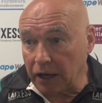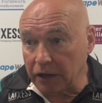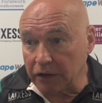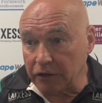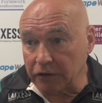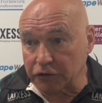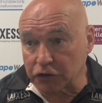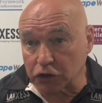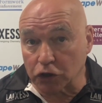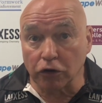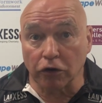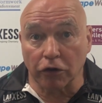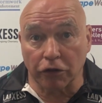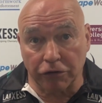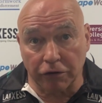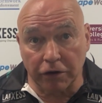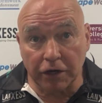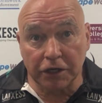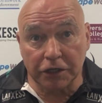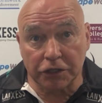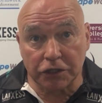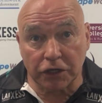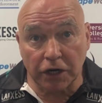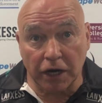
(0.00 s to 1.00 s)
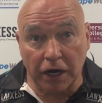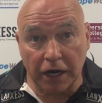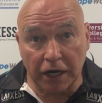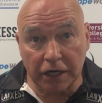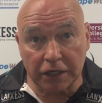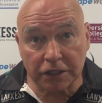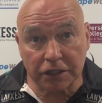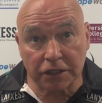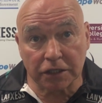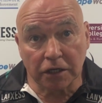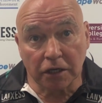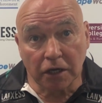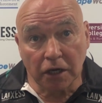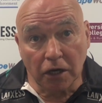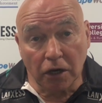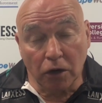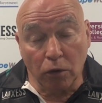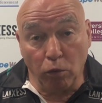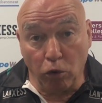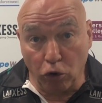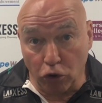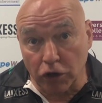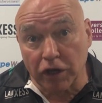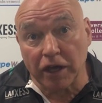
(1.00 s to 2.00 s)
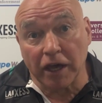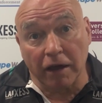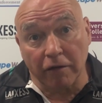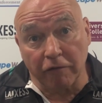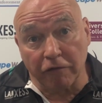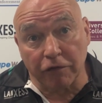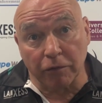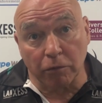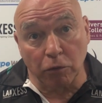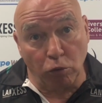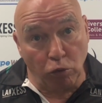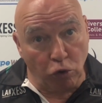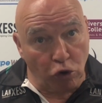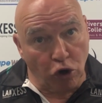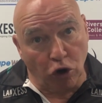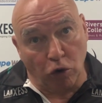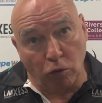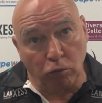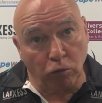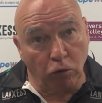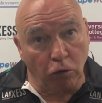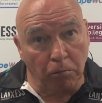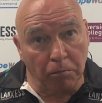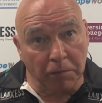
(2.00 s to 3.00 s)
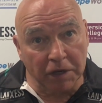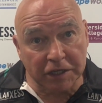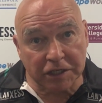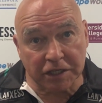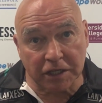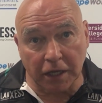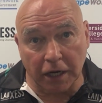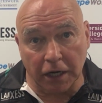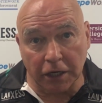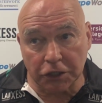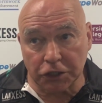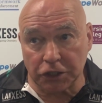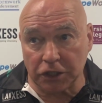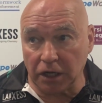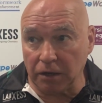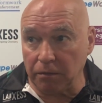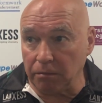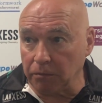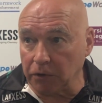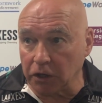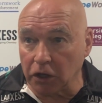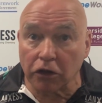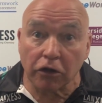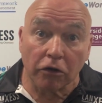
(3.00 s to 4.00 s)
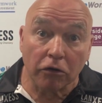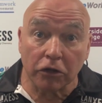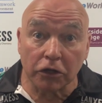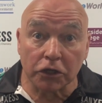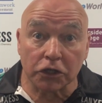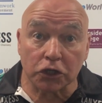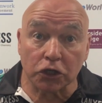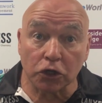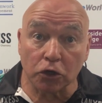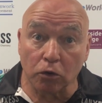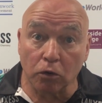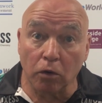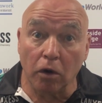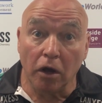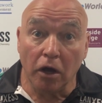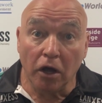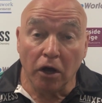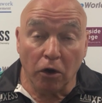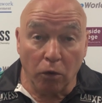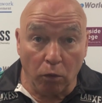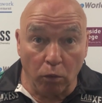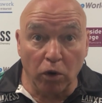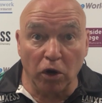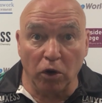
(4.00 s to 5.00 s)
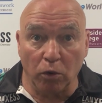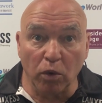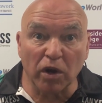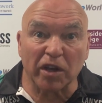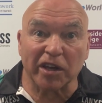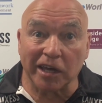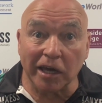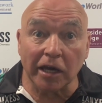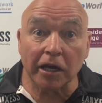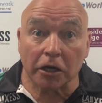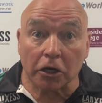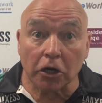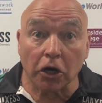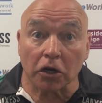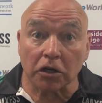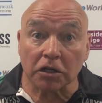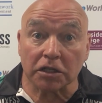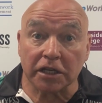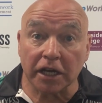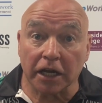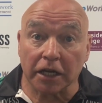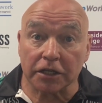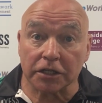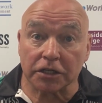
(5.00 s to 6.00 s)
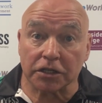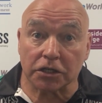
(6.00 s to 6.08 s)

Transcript: They've scored 3 tries. One came from a one-on-one miss, then a chip, but the other 2 were kick contests.